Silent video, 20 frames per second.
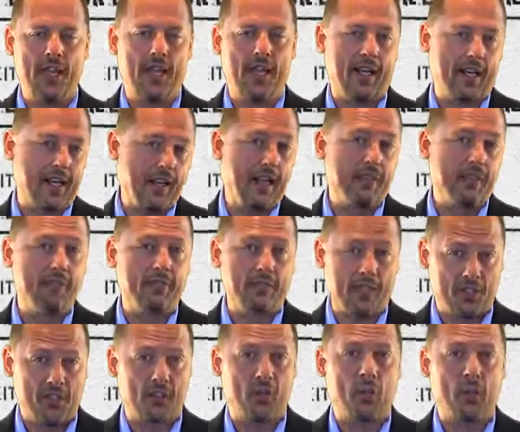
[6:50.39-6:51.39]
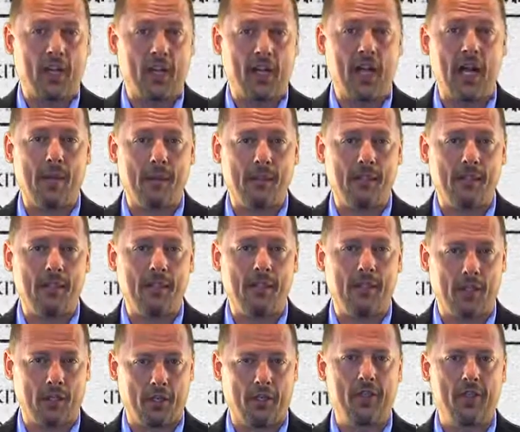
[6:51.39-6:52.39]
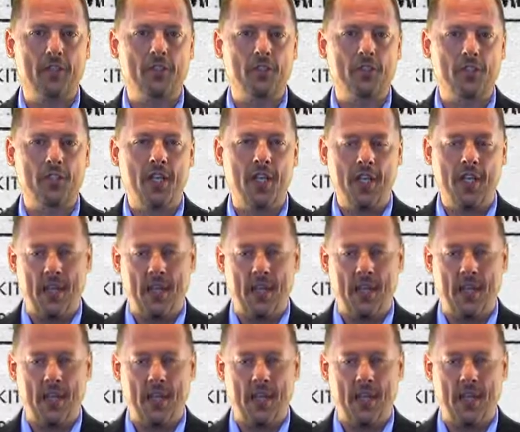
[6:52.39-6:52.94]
And again, that's quite a common occurrence.